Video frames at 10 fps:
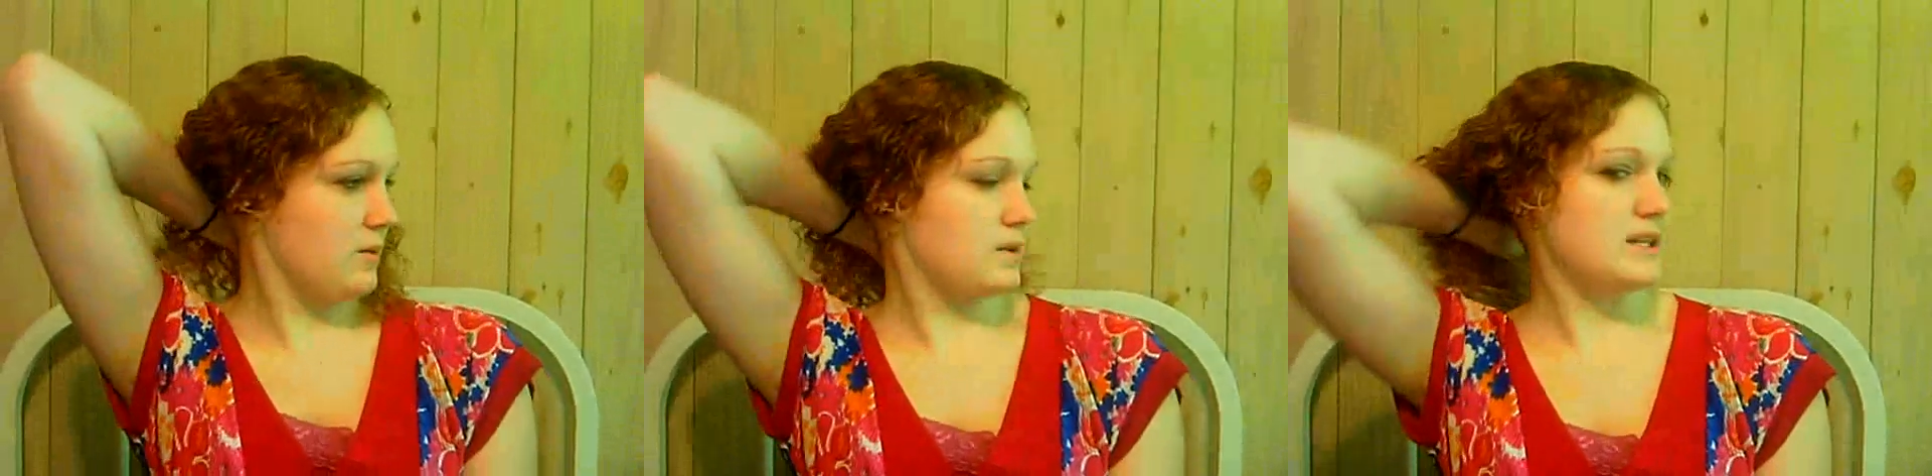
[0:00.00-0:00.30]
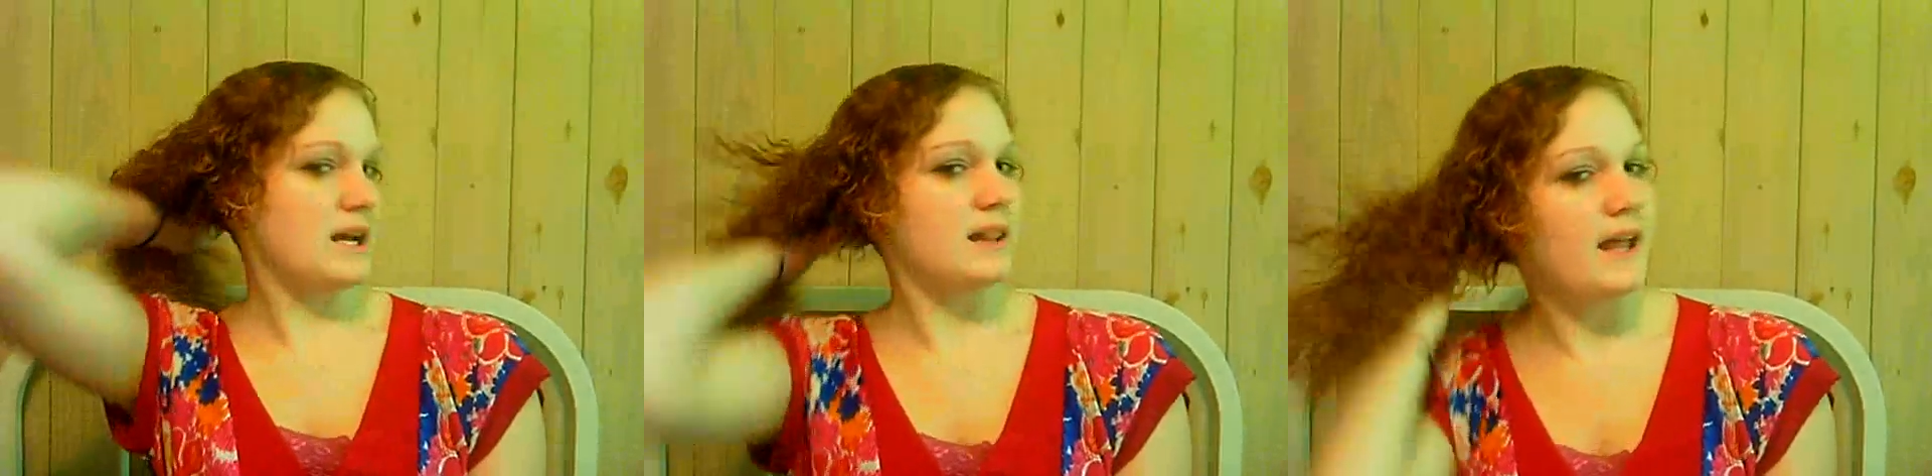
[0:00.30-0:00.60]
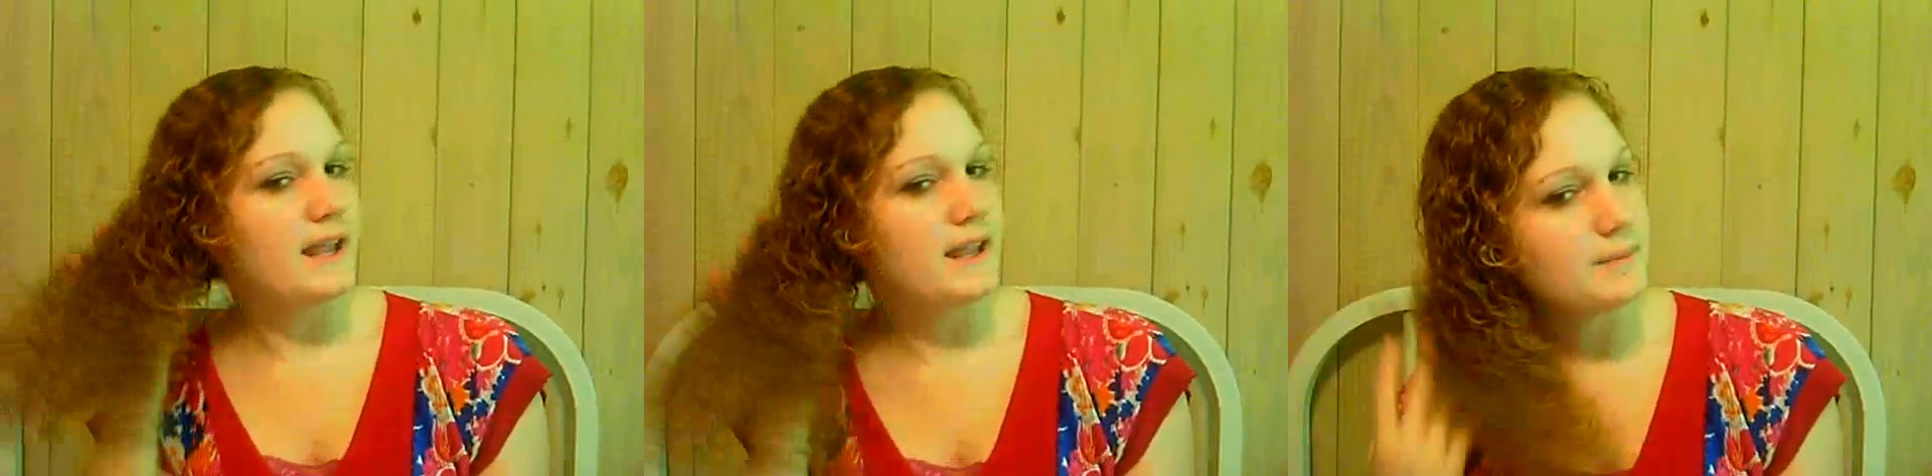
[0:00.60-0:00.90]
which I
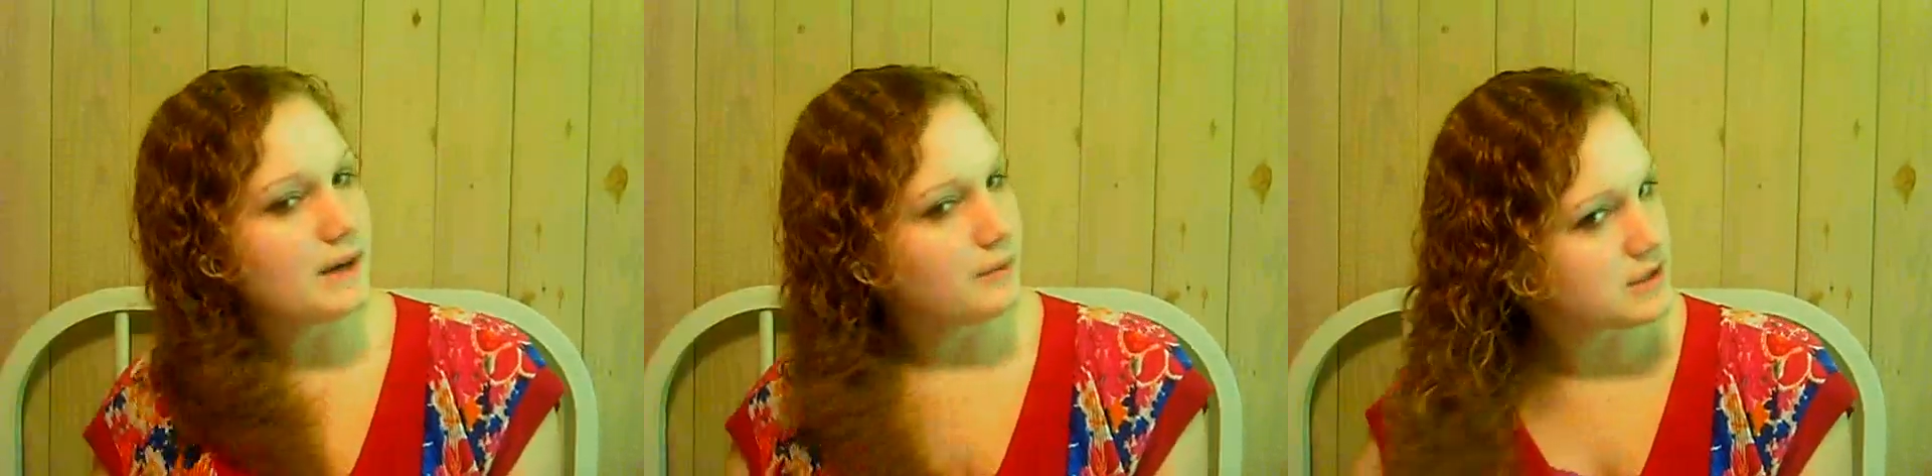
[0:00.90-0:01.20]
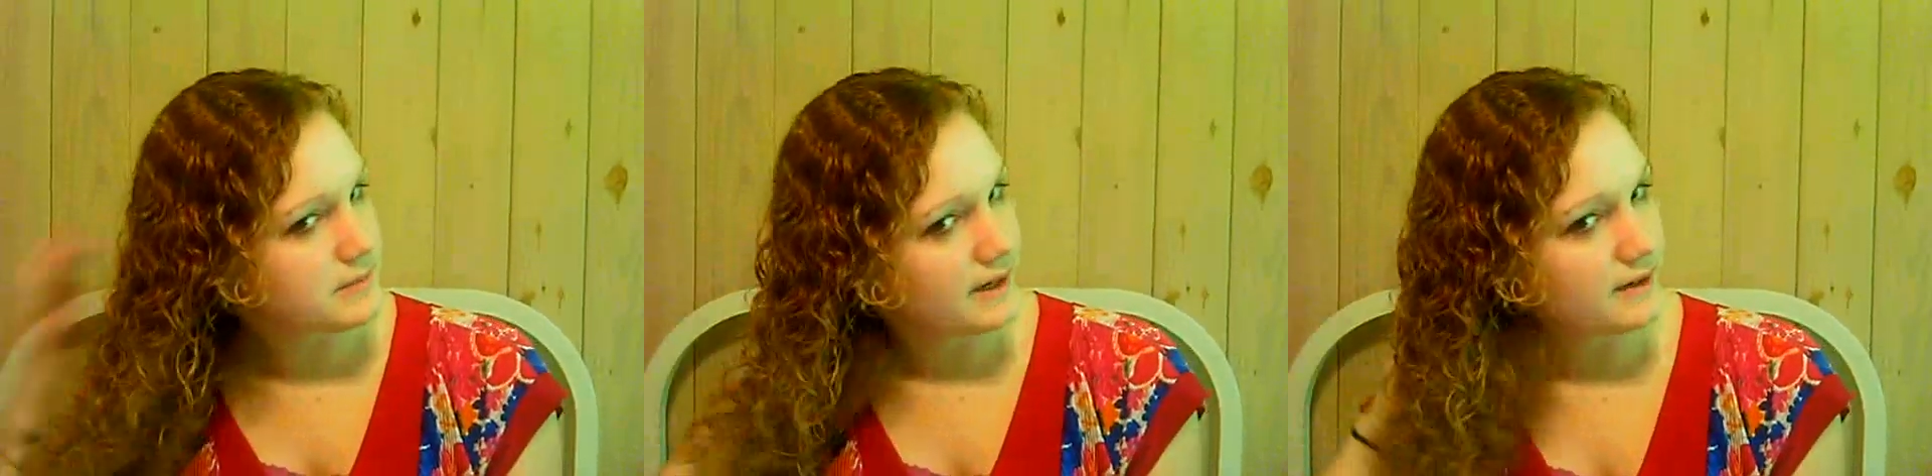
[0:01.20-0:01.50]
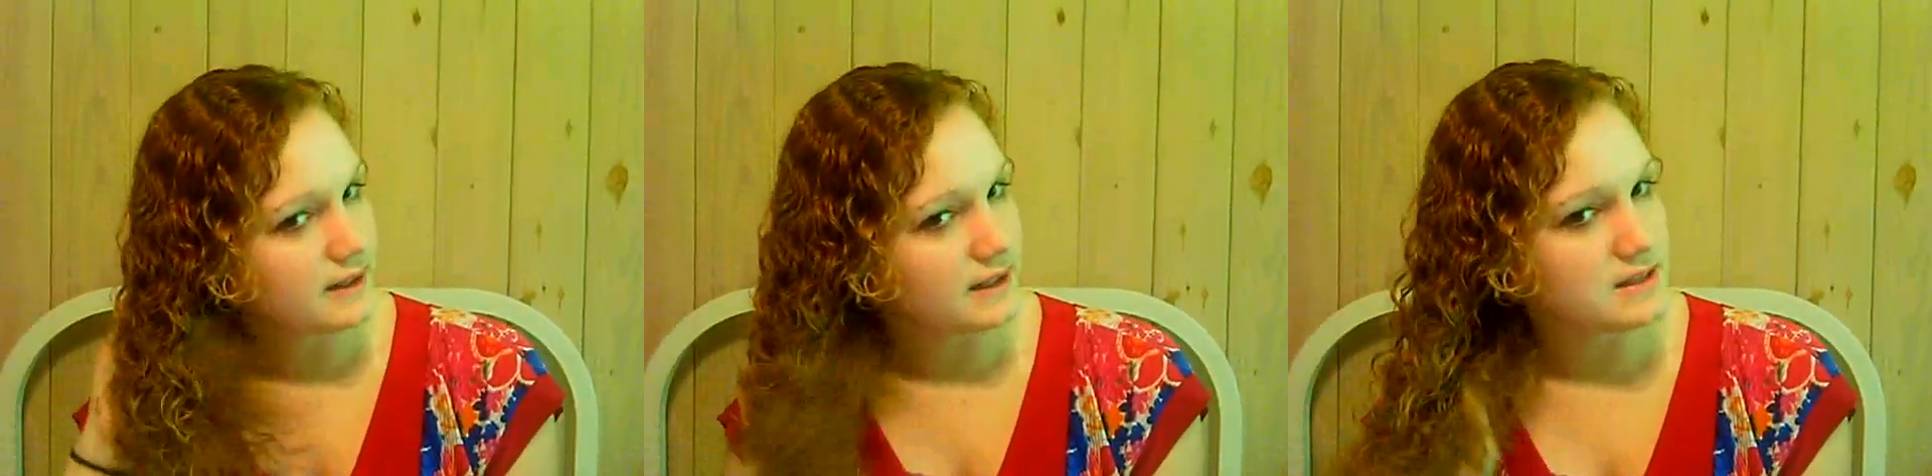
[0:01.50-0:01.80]
like, but I wish my hair
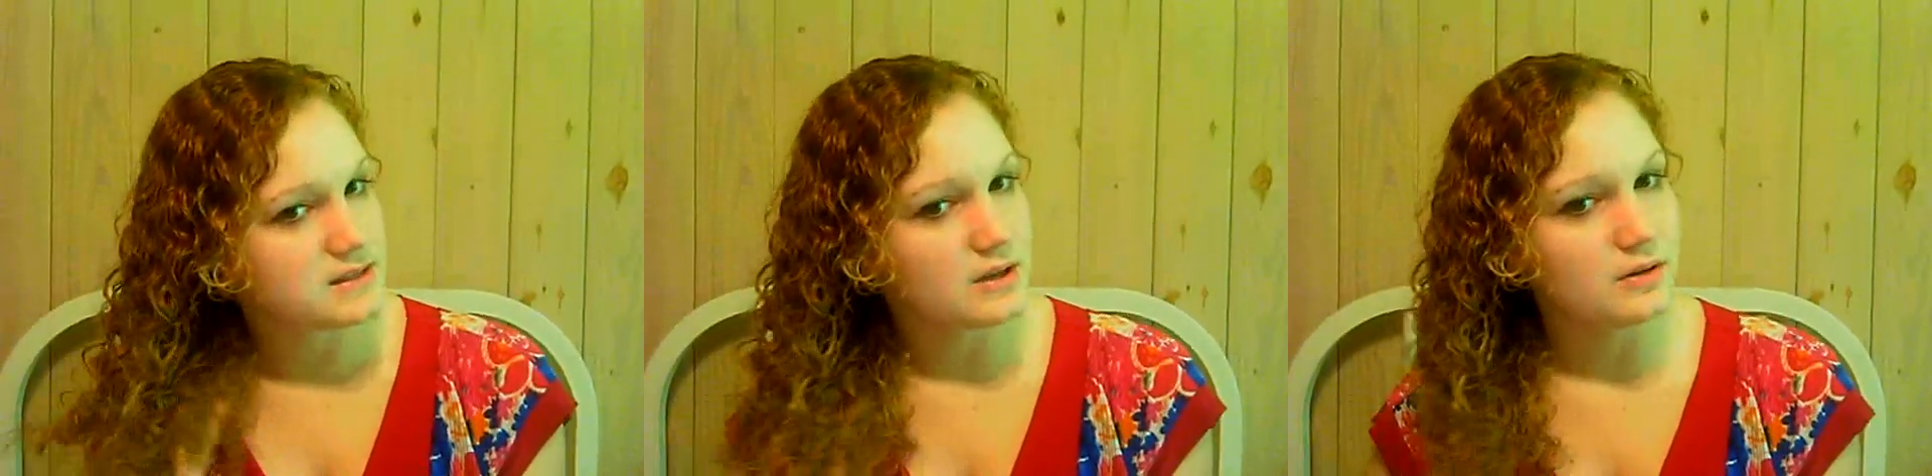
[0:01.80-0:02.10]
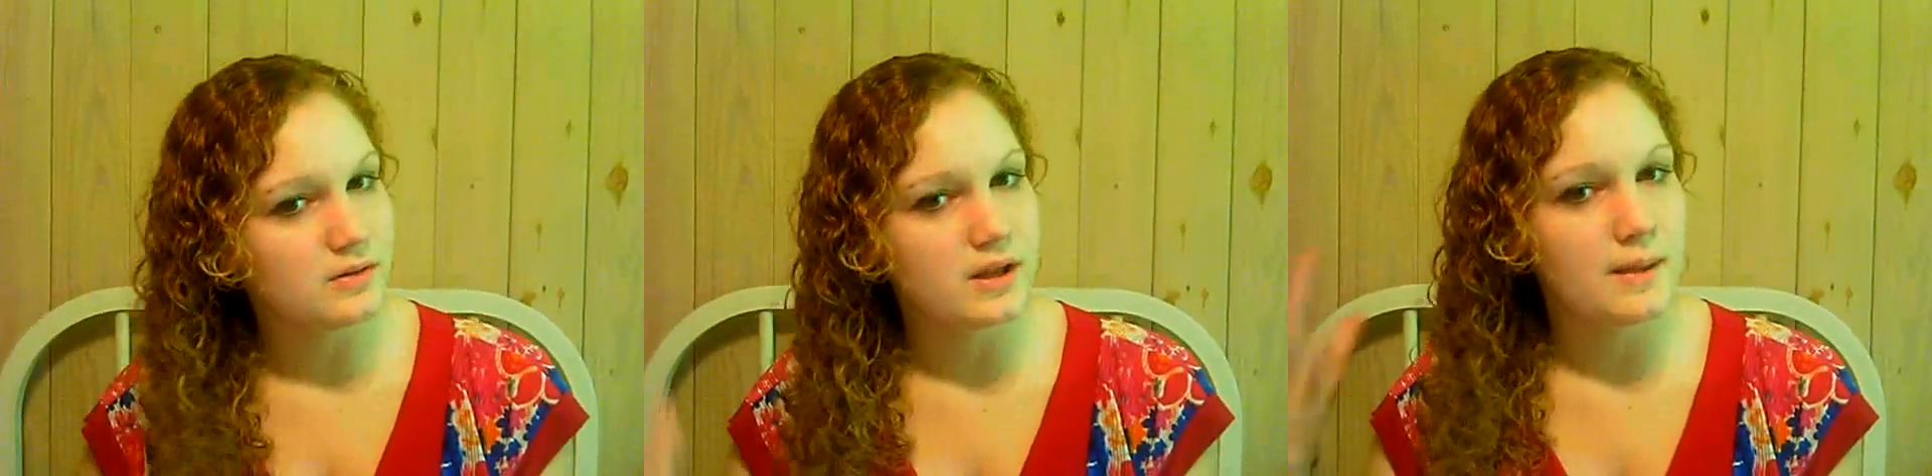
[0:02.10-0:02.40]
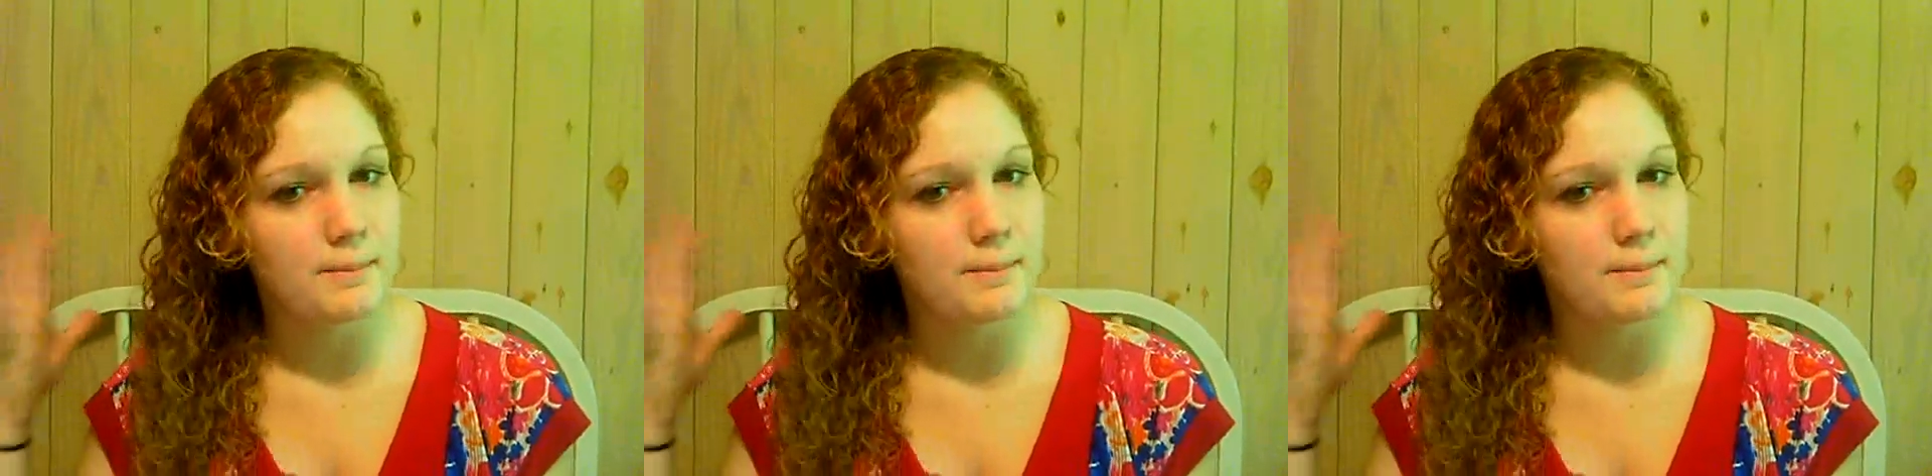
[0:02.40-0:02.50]
didn't get so